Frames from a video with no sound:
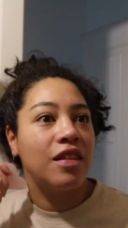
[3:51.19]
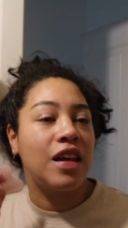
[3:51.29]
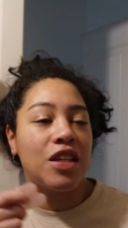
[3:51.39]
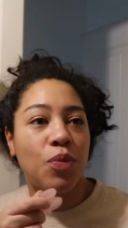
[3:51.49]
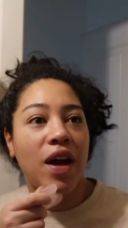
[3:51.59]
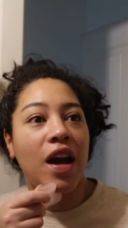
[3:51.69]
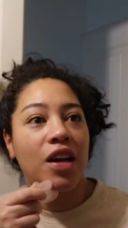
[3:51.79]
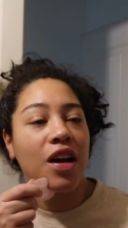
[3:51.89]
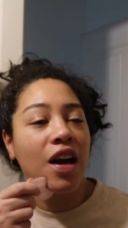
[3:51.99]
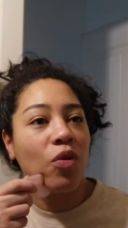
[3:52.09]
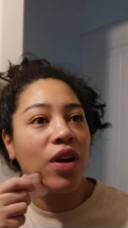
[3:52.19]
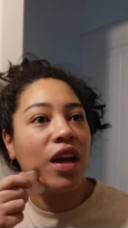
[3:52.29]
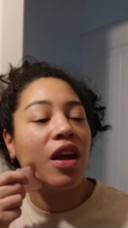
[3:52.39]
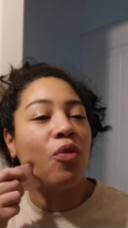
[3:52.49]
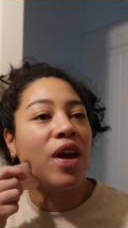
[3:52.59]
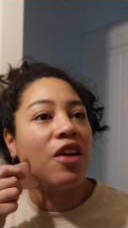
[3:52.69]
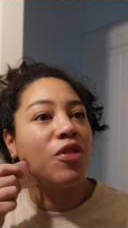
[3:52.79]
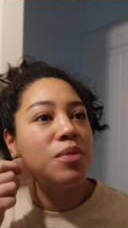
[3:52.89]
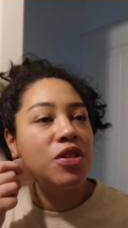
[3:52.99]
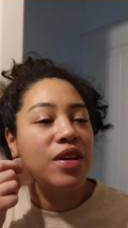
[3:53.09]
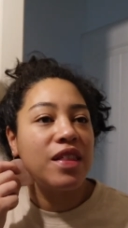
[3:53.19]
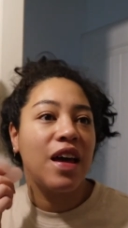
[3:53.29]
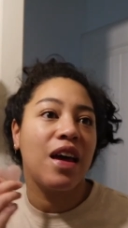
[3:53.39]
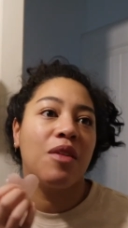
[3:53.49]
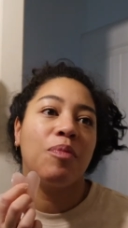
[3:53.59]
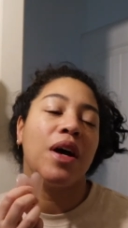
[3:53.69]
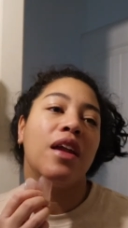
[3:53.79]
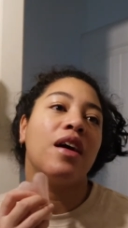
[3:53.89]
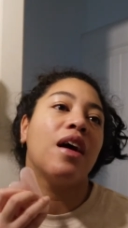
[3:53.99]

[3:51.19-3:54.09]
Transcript: That's why I kind of want to get away from doing that. But